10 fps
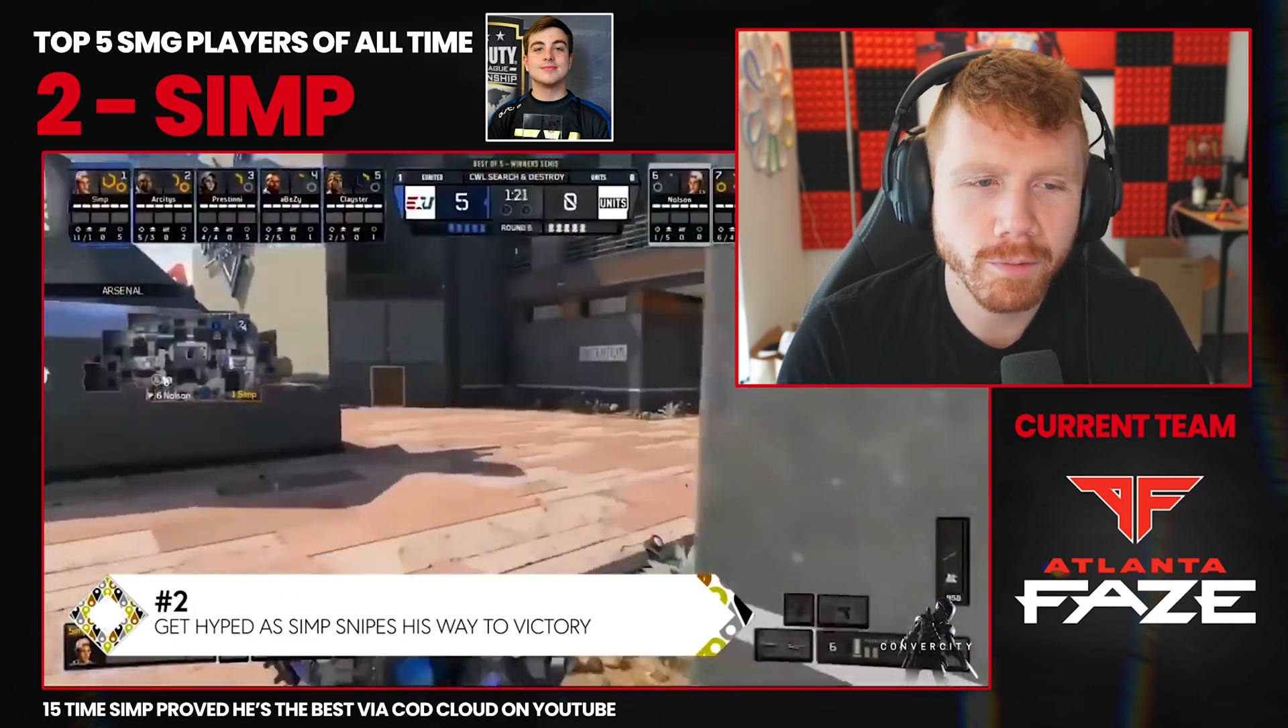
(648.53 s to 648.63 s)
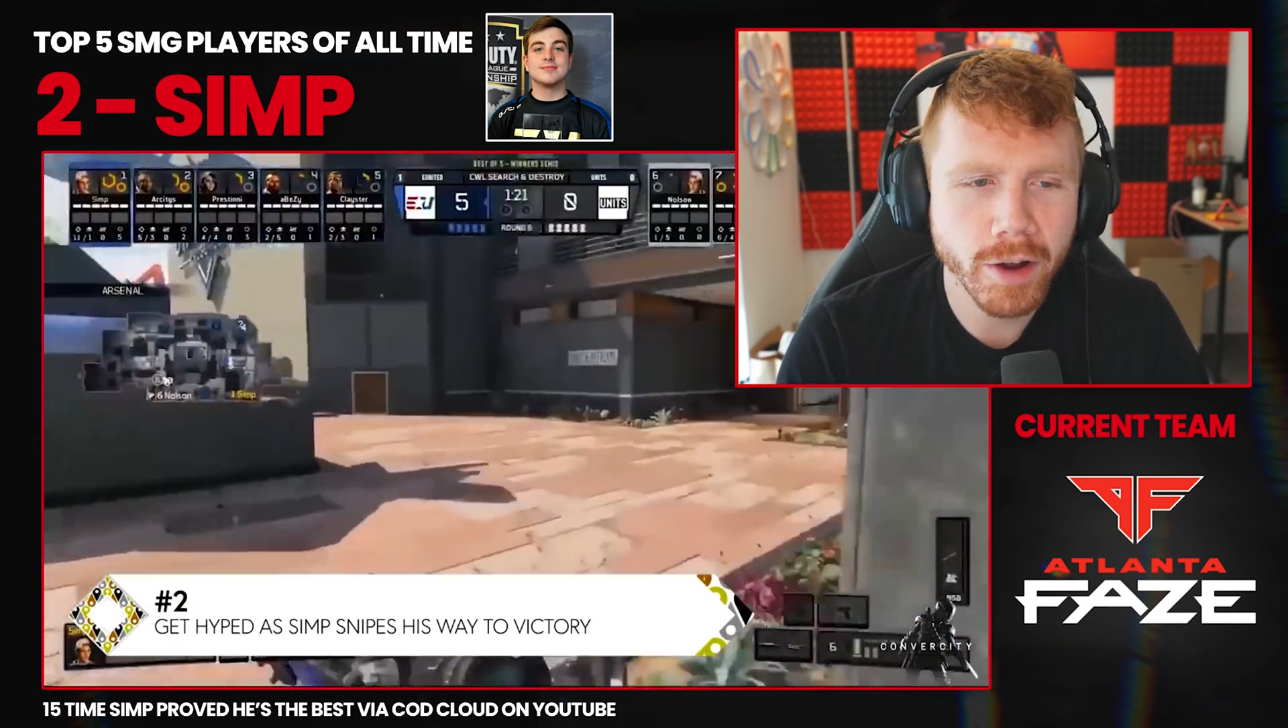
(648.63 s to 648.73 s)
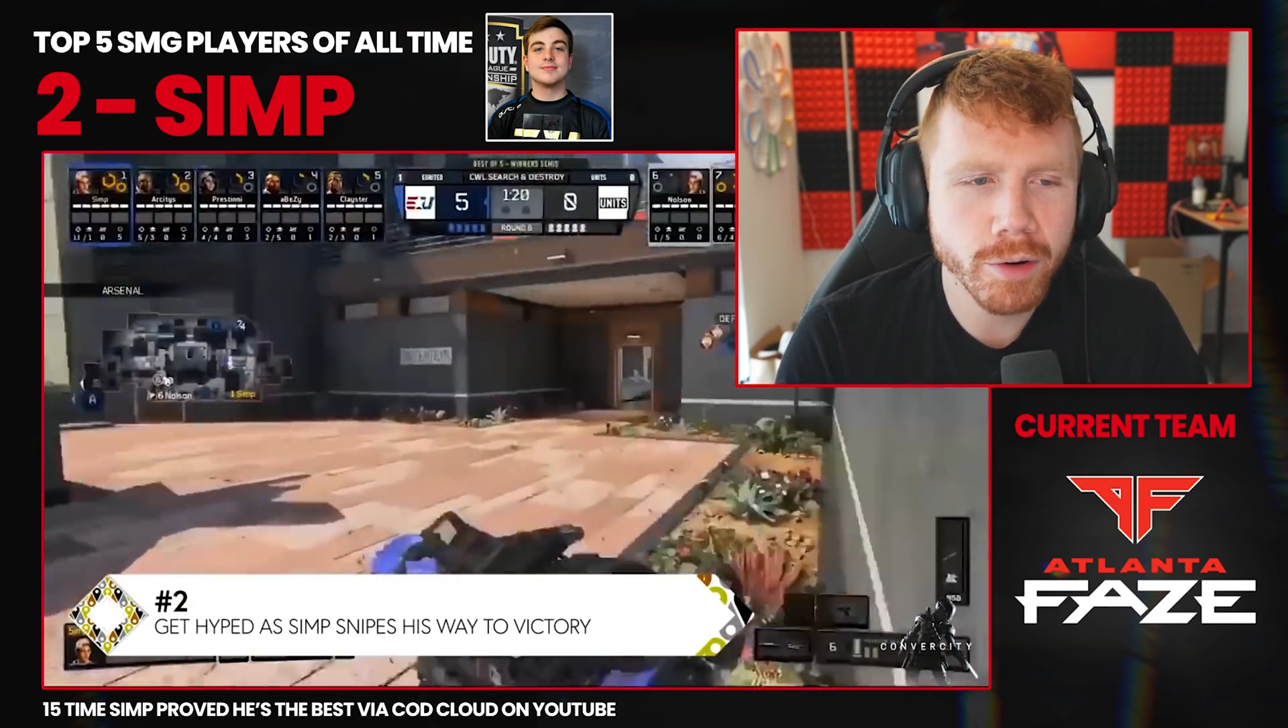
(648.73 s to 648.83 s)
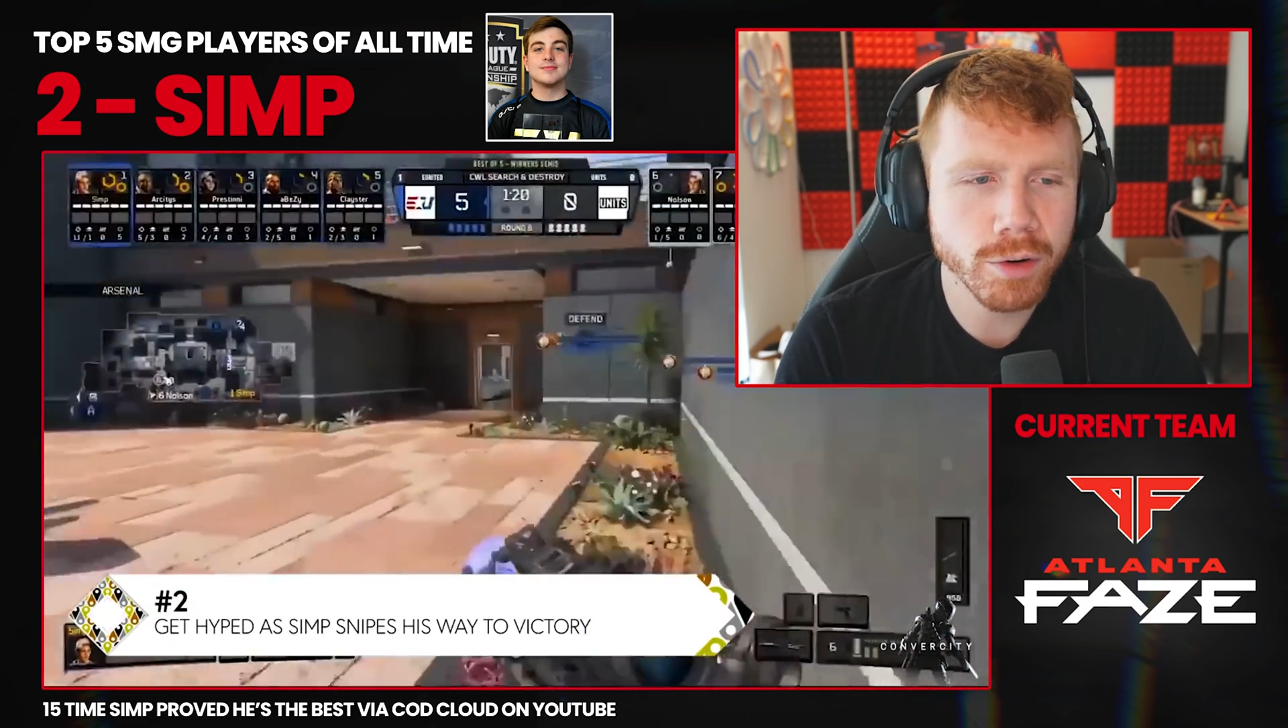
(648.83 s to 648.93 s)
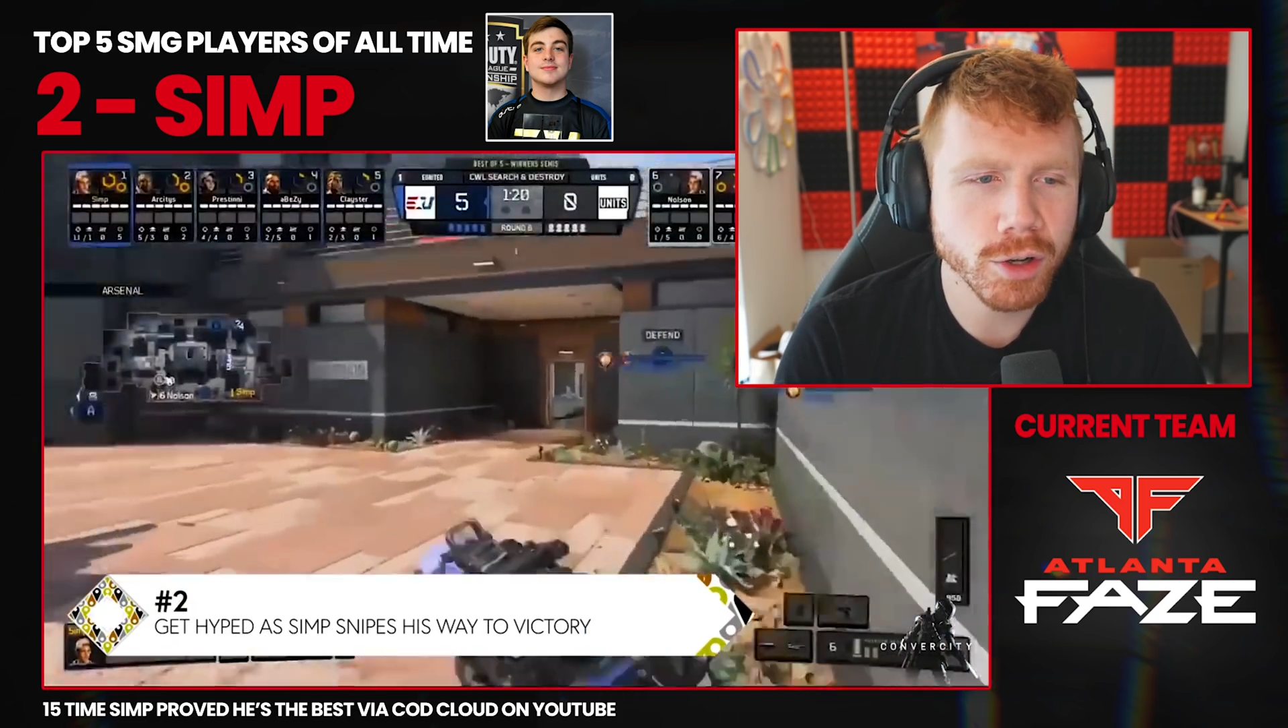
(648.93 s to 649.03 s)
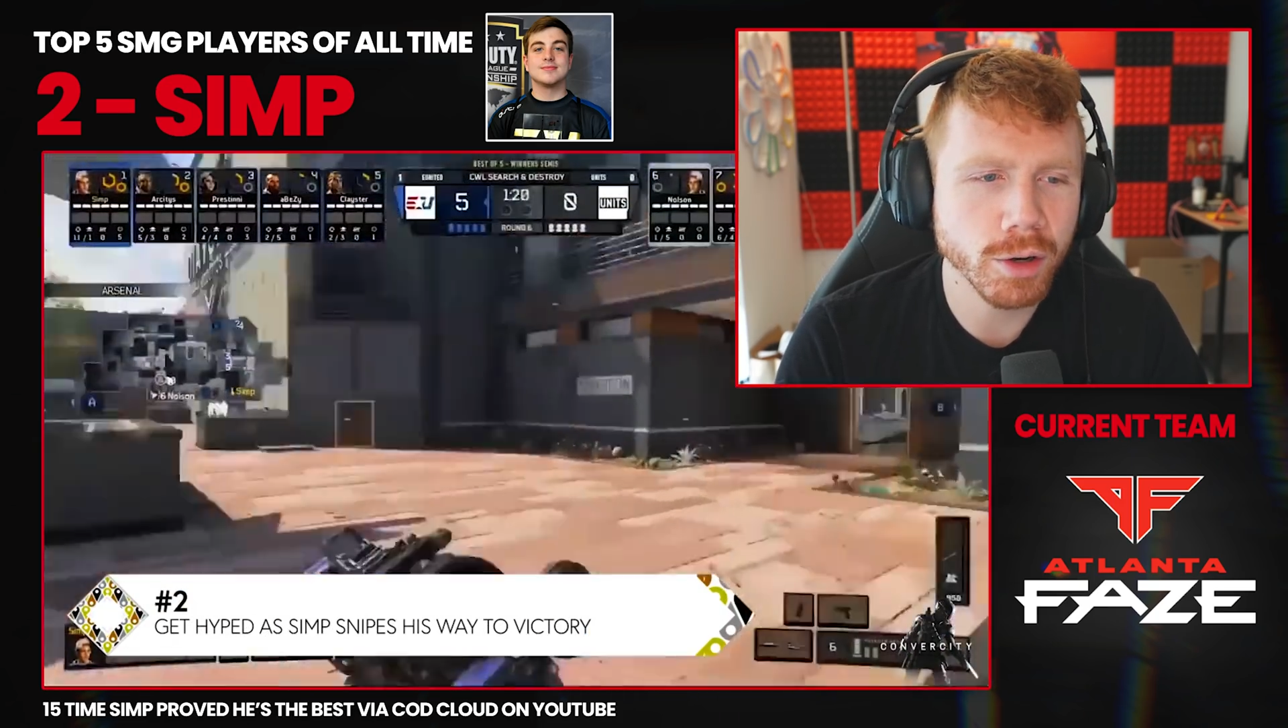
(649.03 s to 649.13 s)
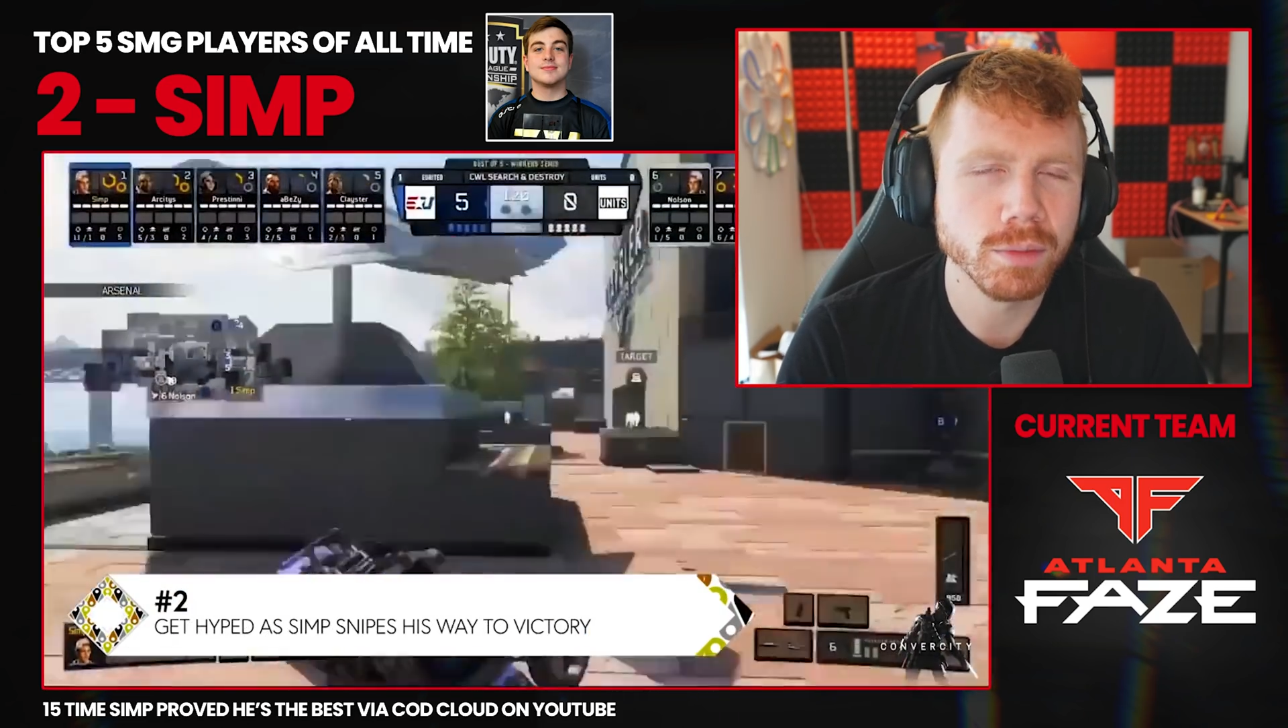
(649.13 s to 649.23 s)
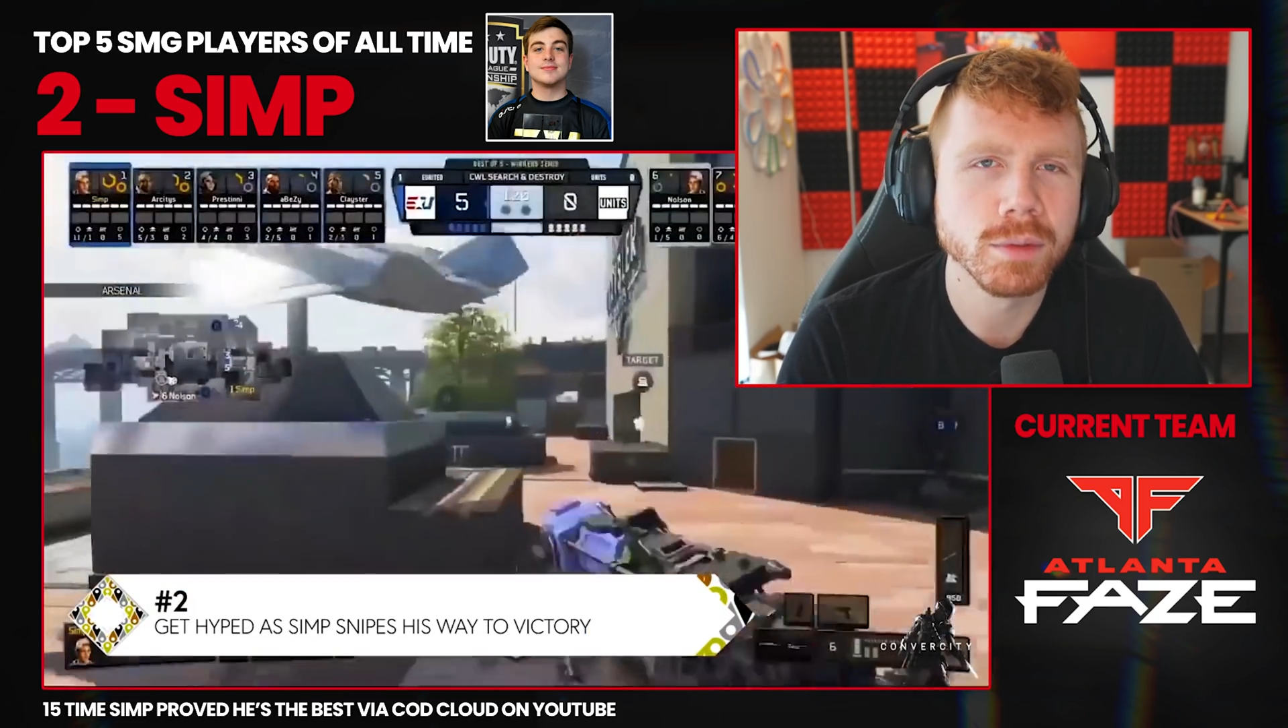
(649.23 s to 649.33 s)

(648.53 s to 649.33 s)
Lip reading: Very new.